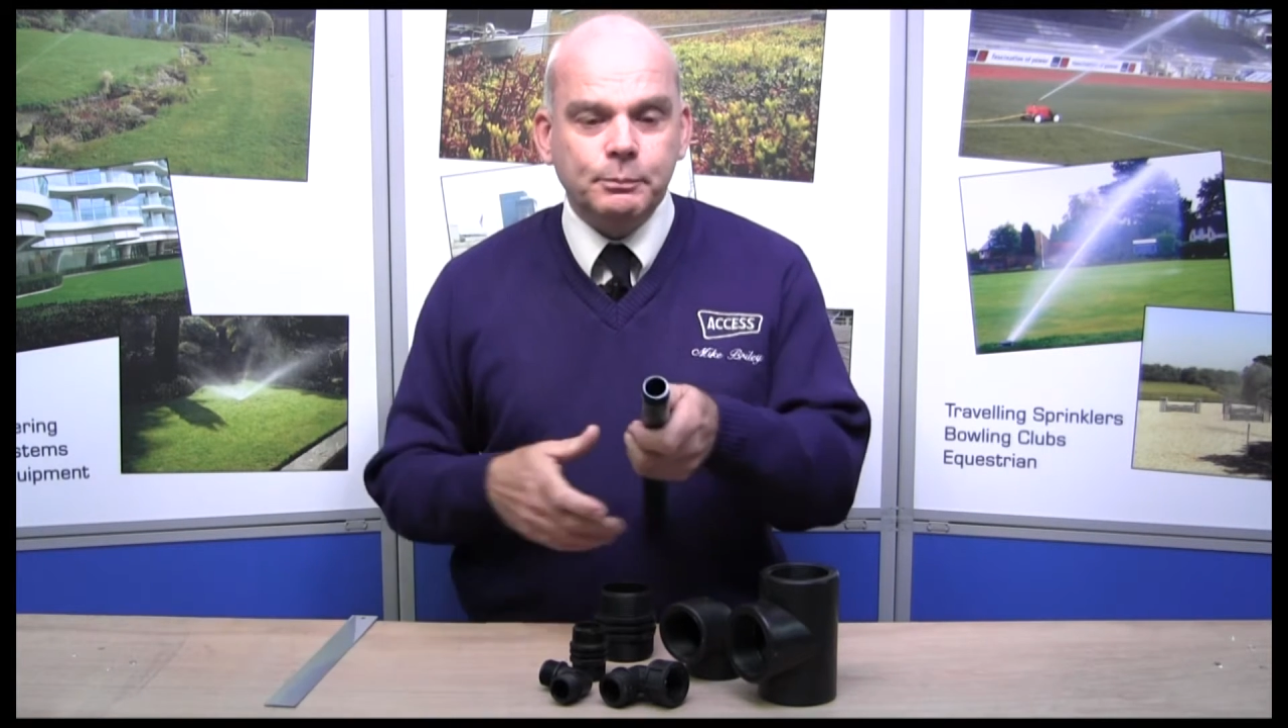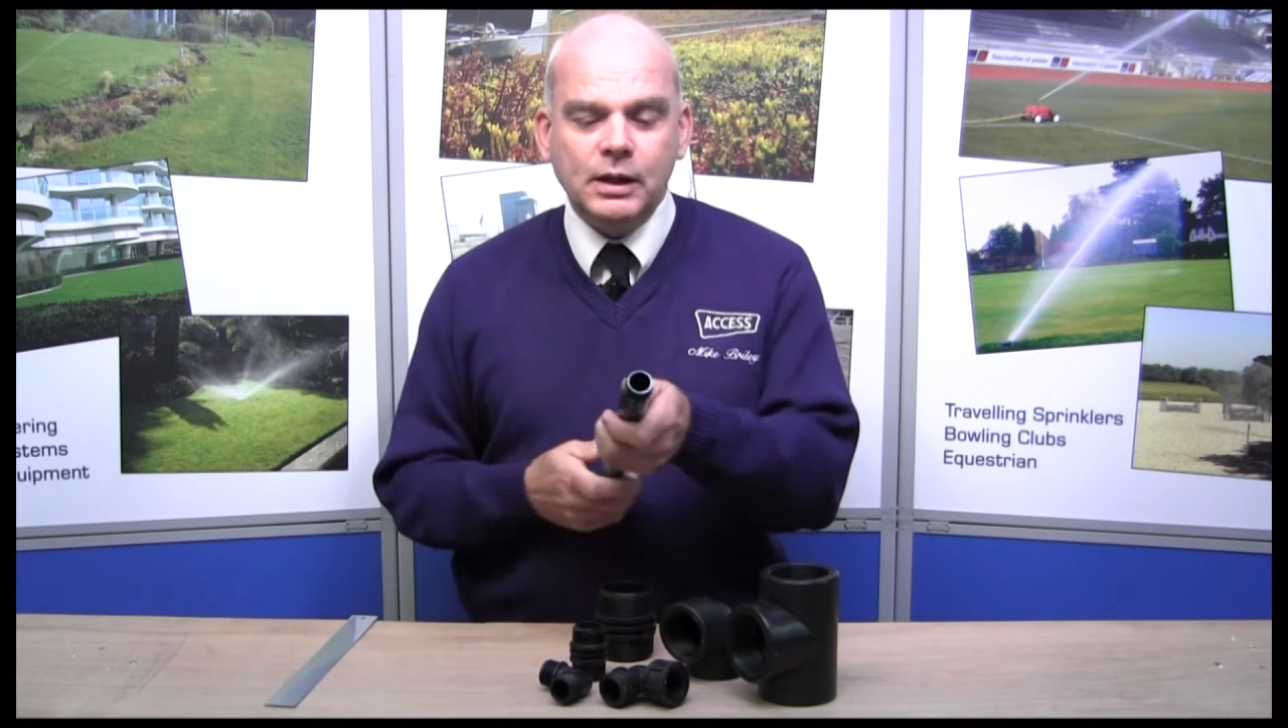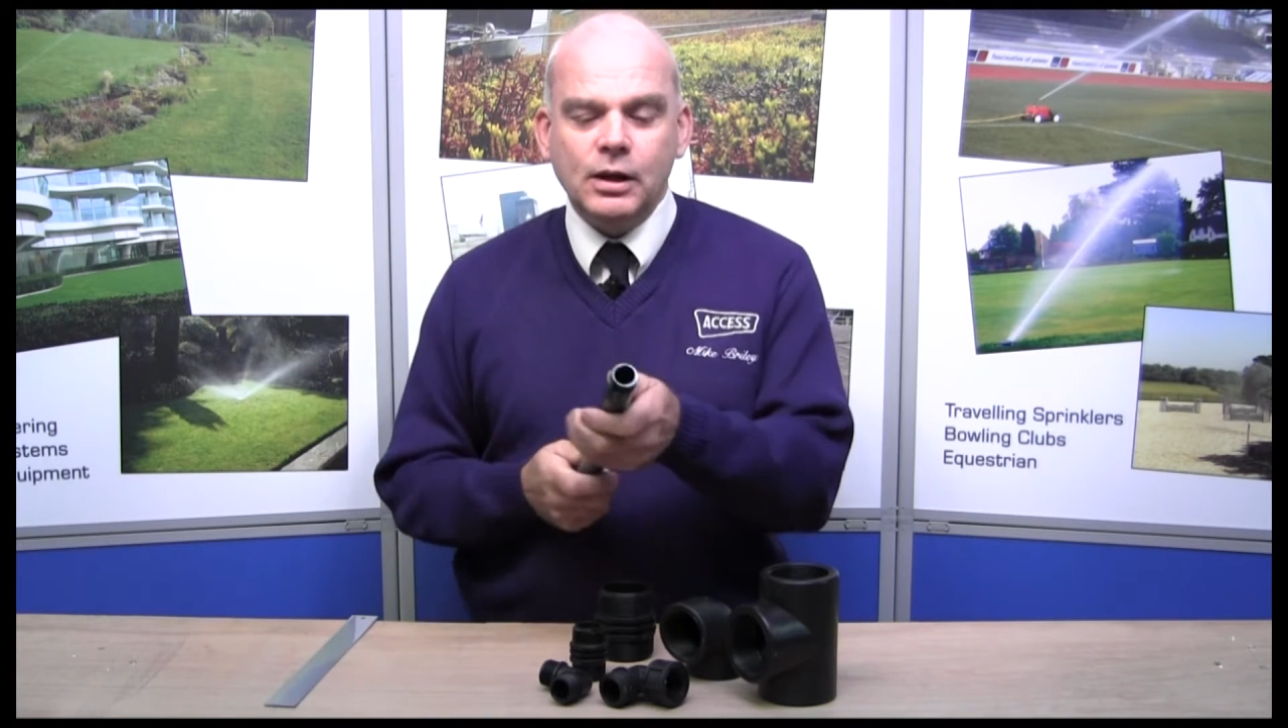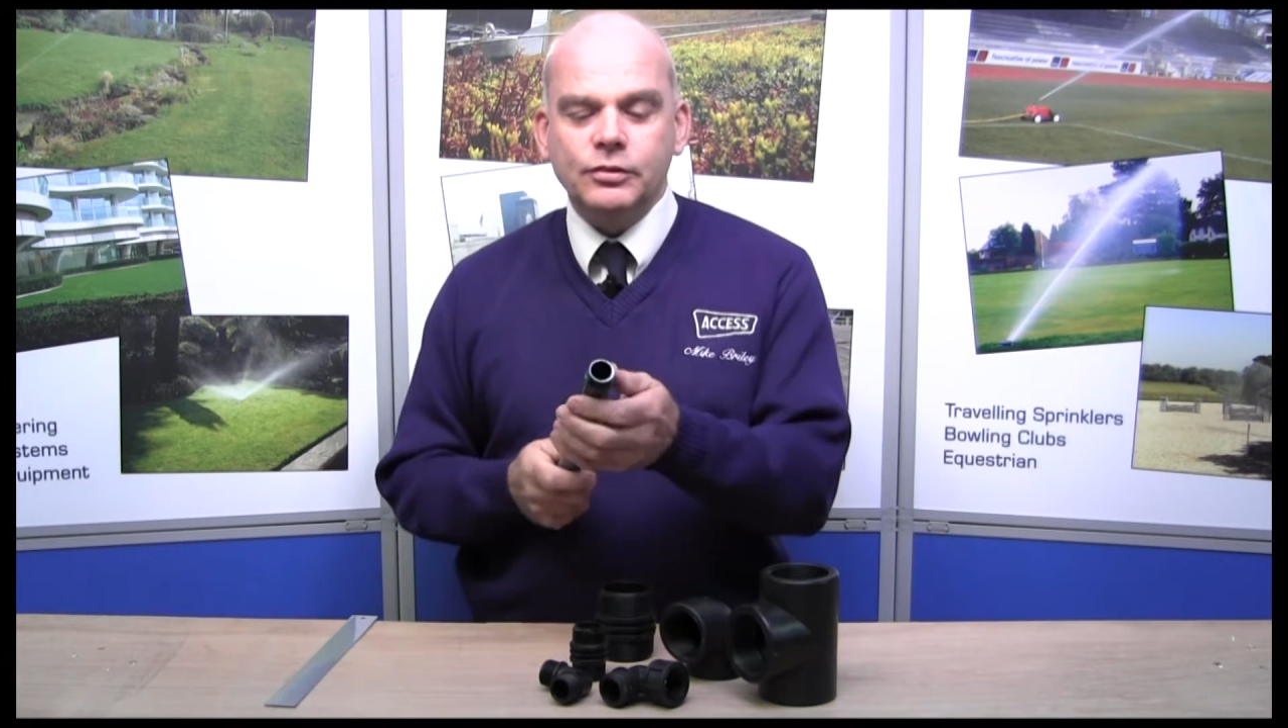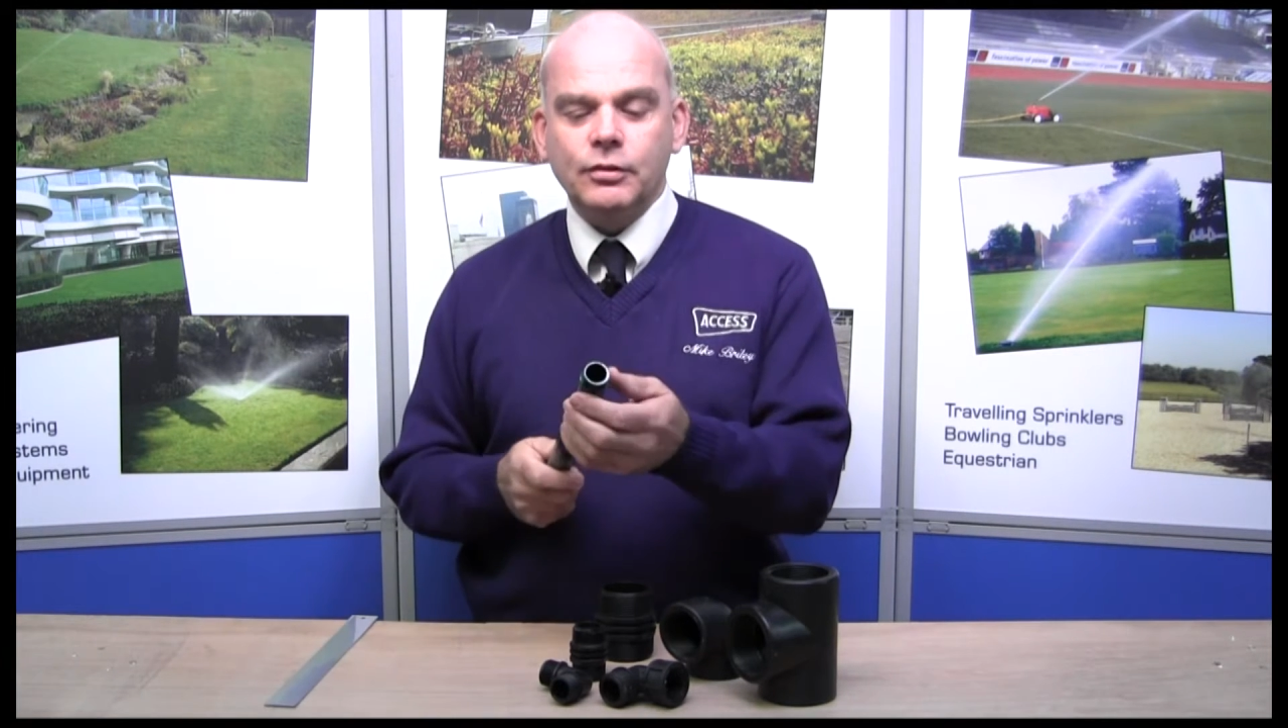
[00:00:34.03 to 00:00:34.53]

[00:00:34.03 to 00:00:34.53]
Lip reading: because